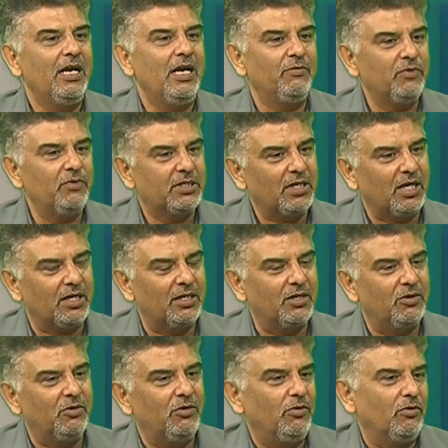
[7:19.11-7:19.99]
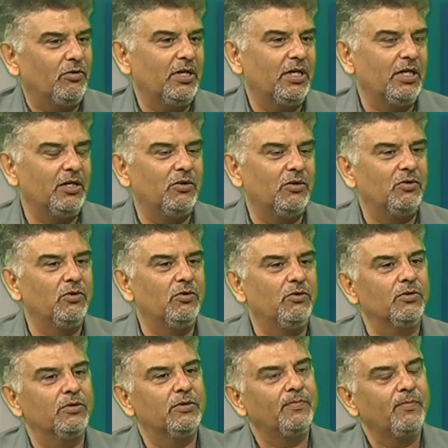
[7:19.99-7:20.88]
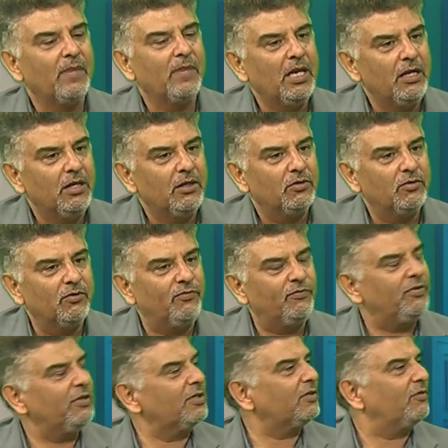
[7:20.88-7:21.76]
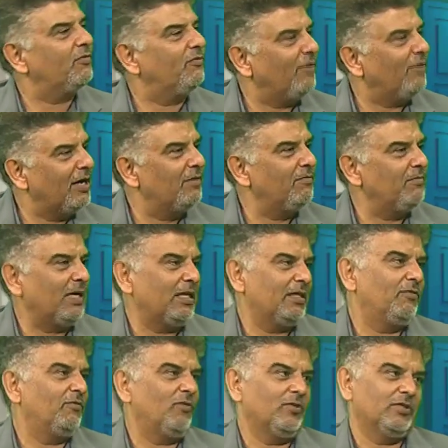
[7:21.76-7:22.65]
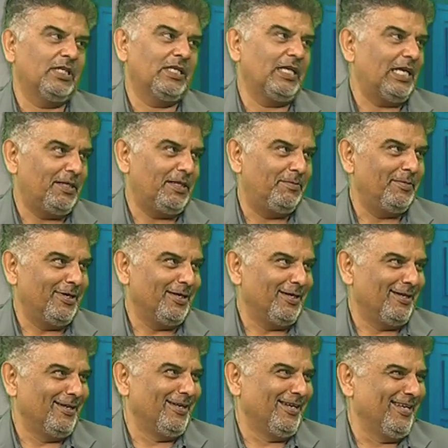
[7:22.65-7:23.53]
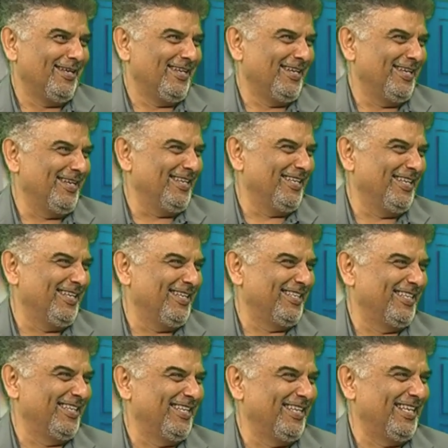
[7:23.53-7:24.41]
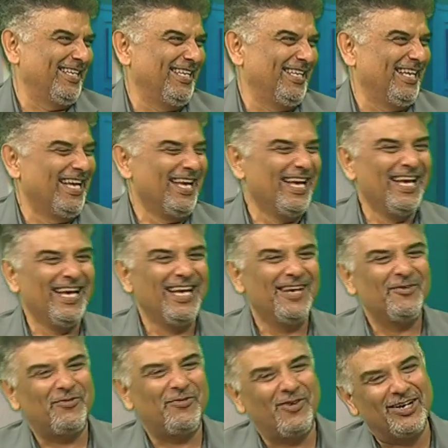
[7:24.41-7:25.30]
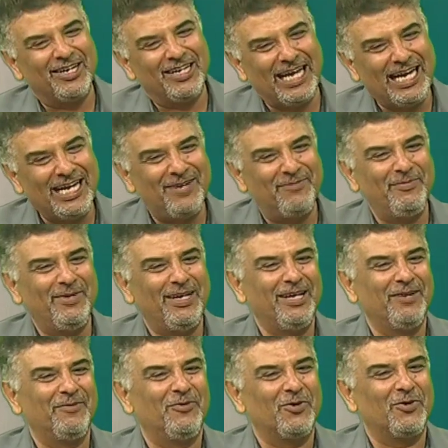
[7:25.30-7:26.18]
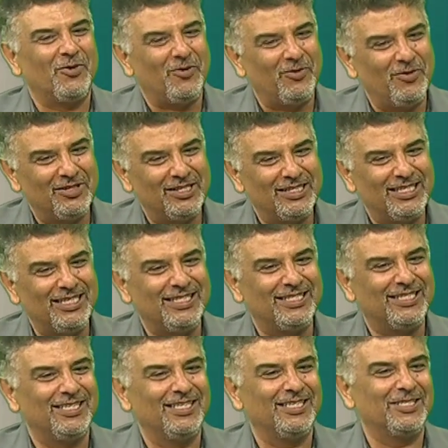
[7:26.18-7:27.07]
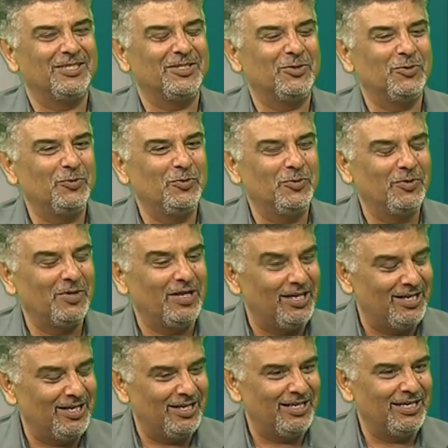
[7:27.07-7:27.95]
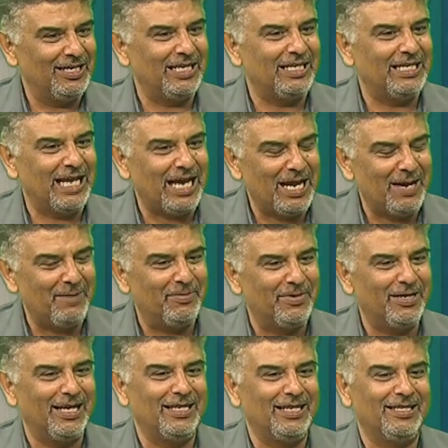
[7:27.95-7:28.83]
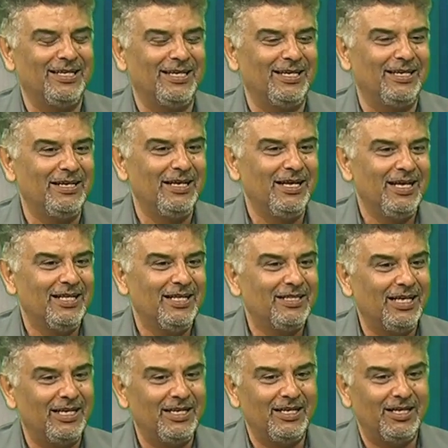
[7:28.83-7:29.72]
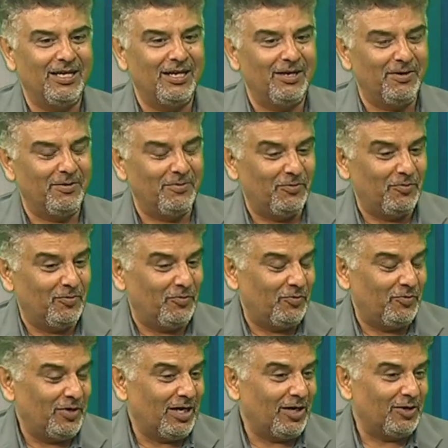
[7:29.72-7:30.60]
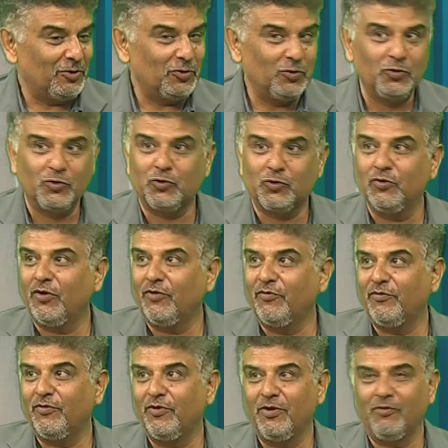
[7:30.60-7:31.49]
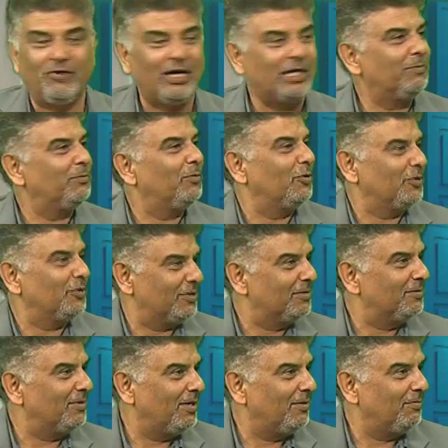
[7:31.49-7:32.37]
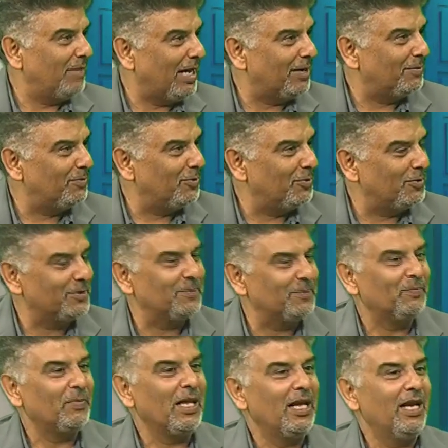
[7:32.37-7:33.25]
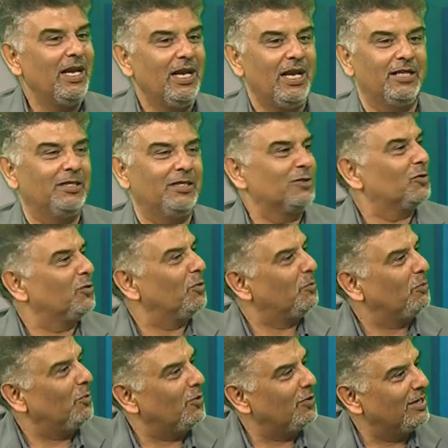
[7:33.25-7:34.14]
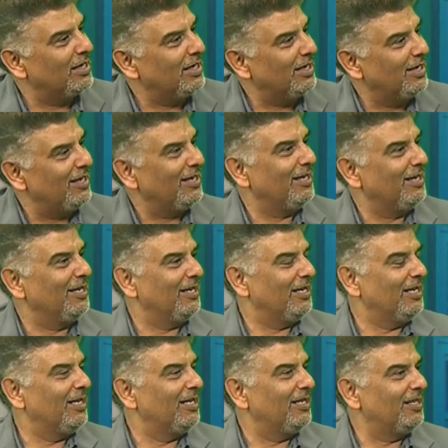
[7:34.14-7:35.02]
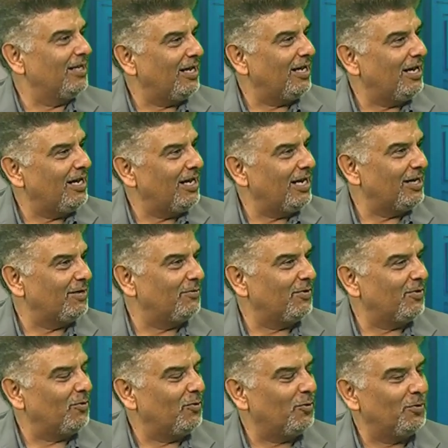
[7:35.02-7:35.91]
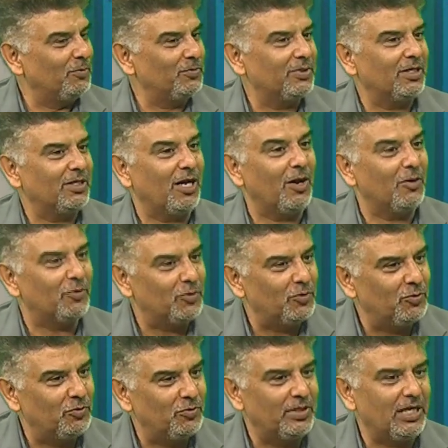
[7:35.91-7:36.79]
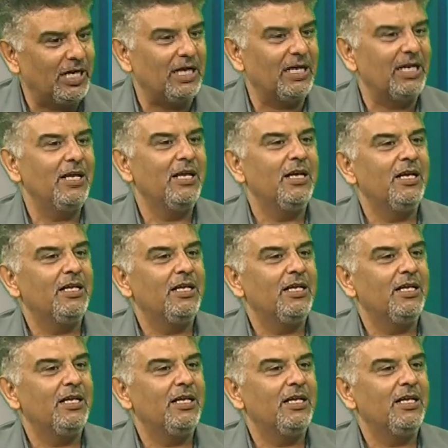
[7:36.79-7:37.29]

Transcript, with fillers: And we started looking into those. So first one month was a nightmare. Yeah, it must be. For nightmare for all the teachers to learn, adapt, and uh, then uh, we are used to of uh, whiteboards, uh, yep. blackboards, yep. and there's no board uh, uh, in at our homes. How to do that?